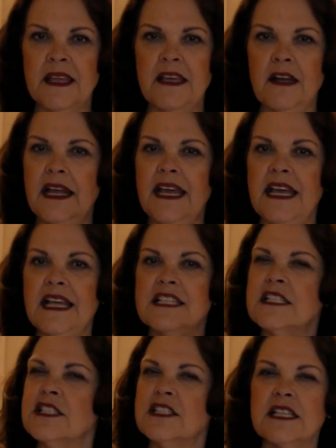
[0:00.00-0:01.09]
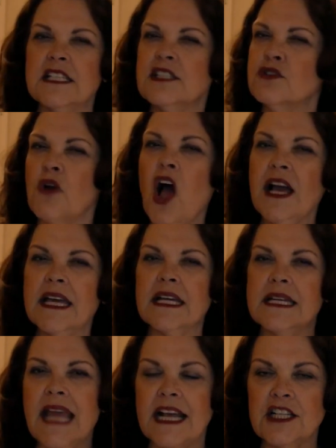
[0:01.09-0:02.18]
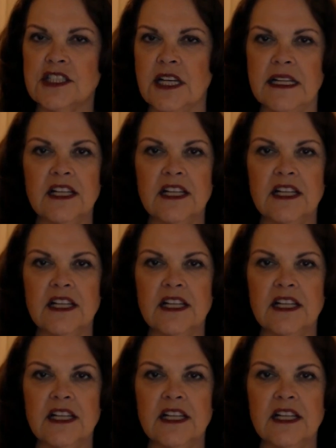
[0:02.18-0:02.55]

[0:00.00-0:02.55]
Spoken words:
it's just the strong connection.